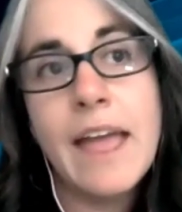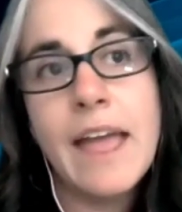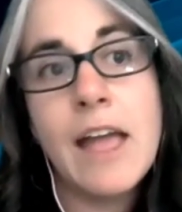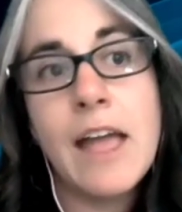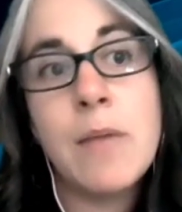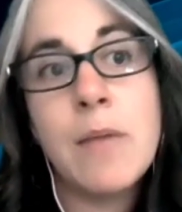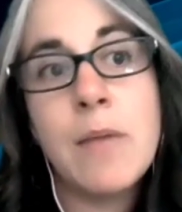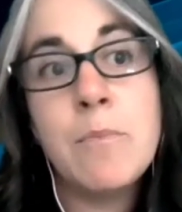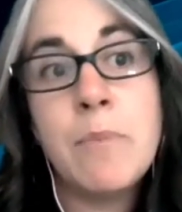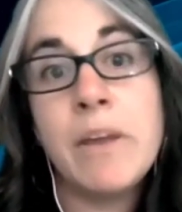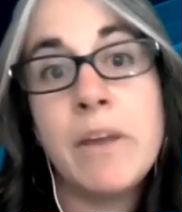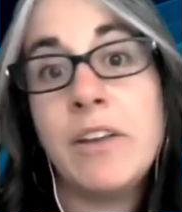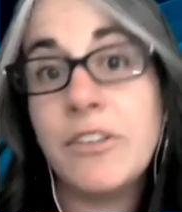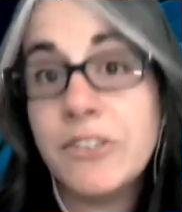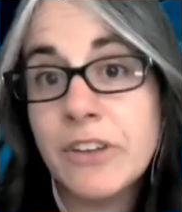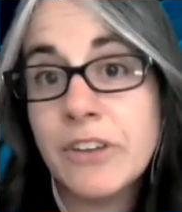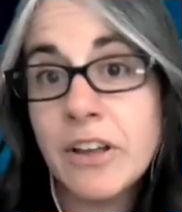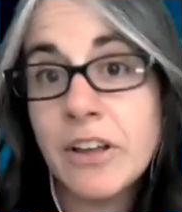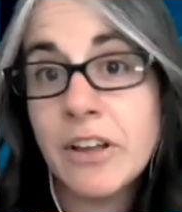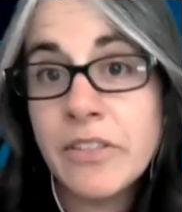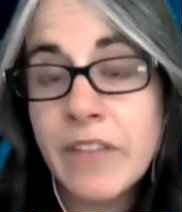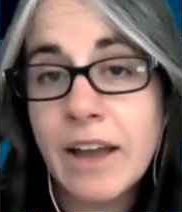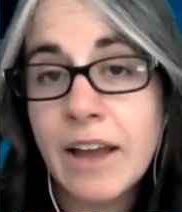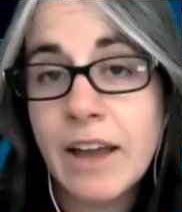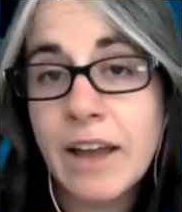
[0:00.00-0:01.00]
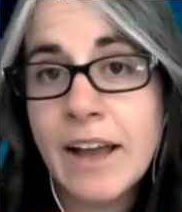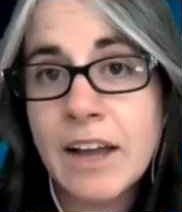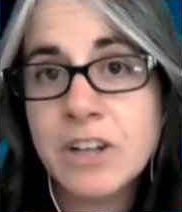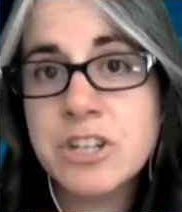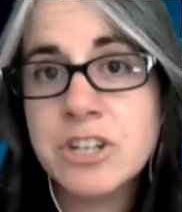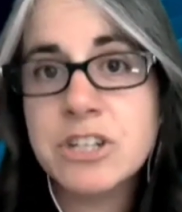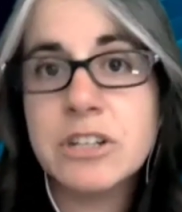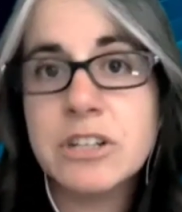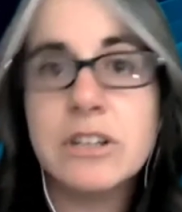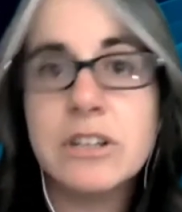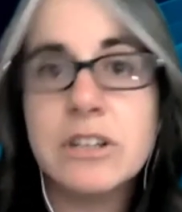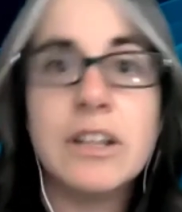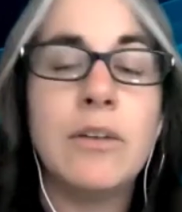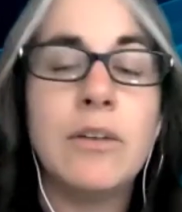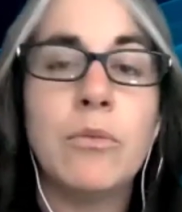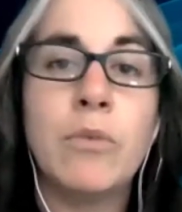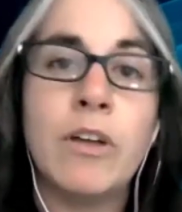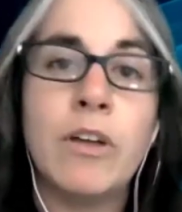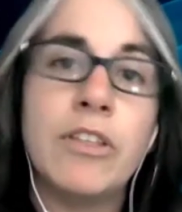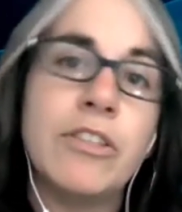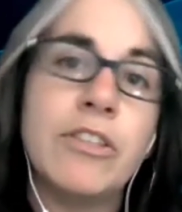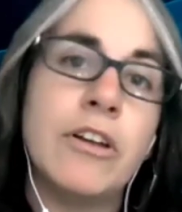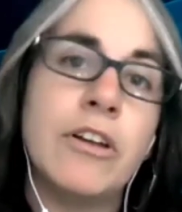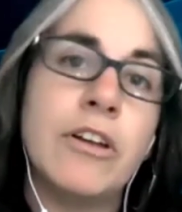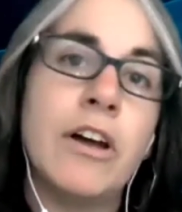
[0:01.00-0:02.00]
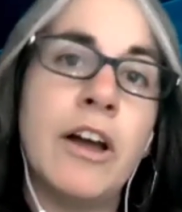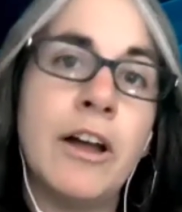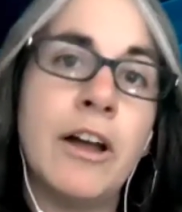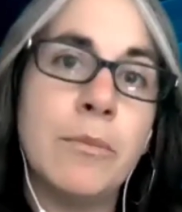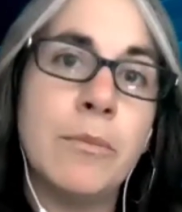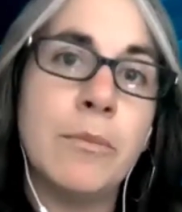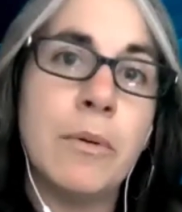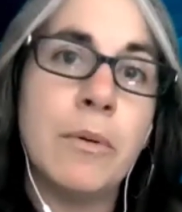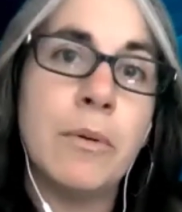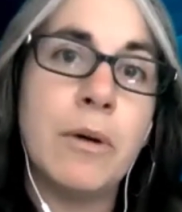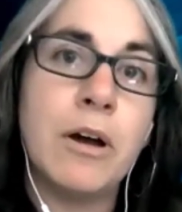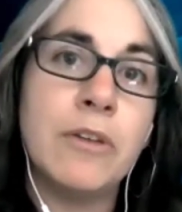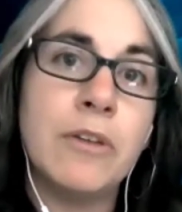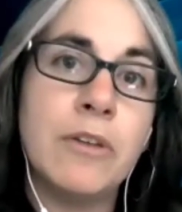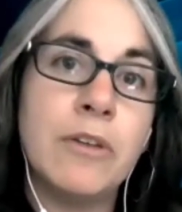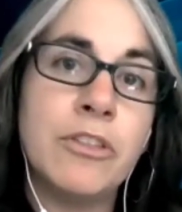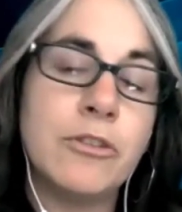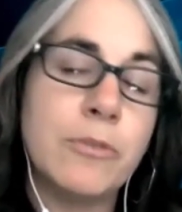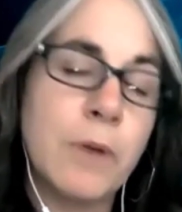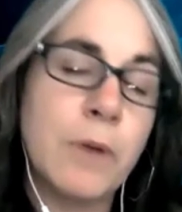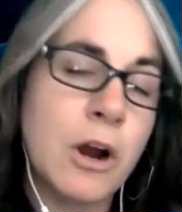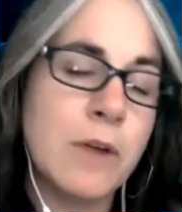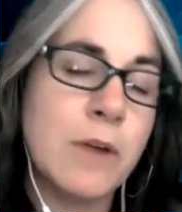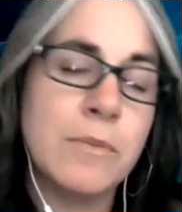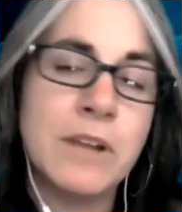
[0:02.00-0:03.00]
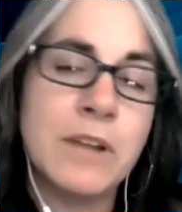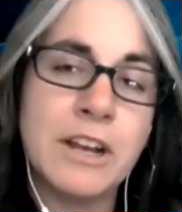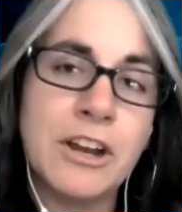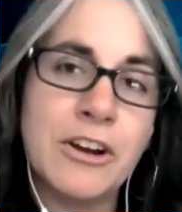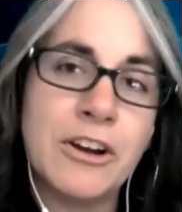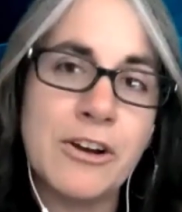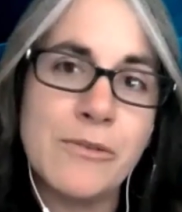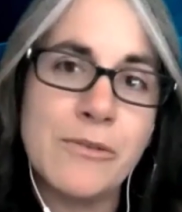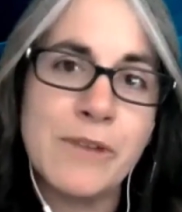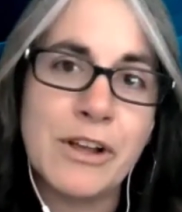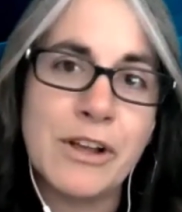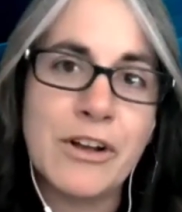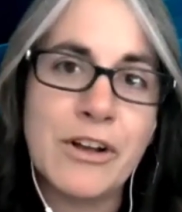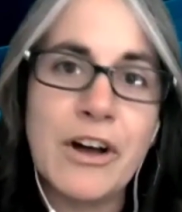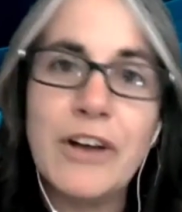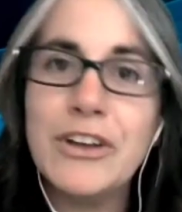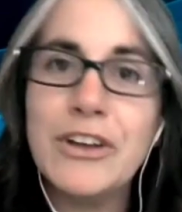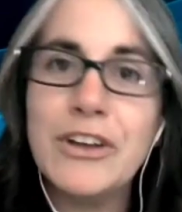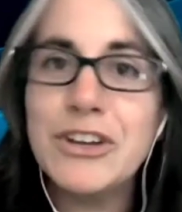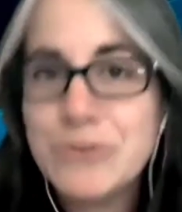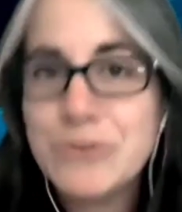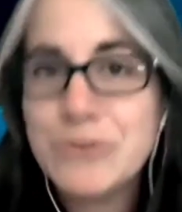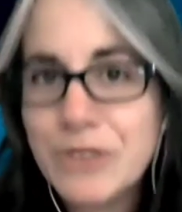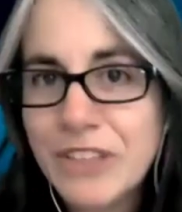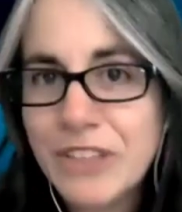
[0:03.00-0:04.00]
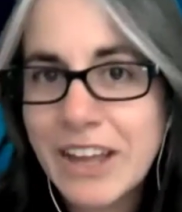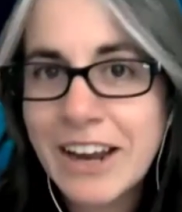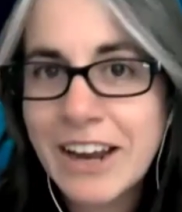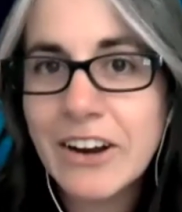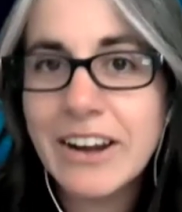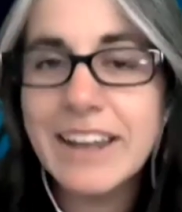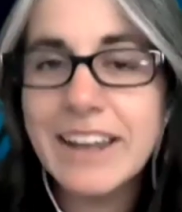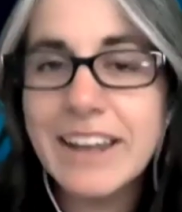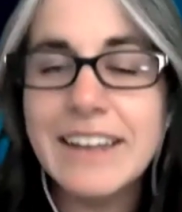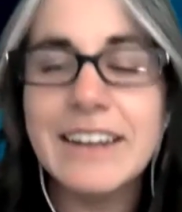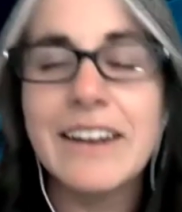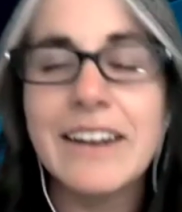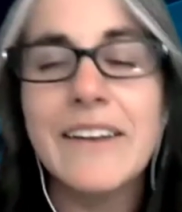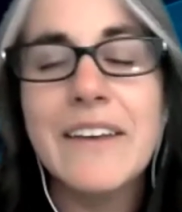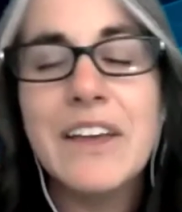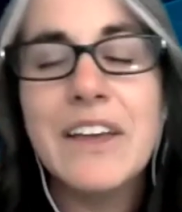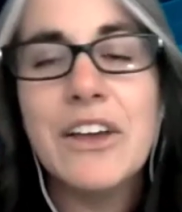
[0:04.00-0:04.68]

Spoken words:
And based on that, actually, with the department here at my college, with Erin,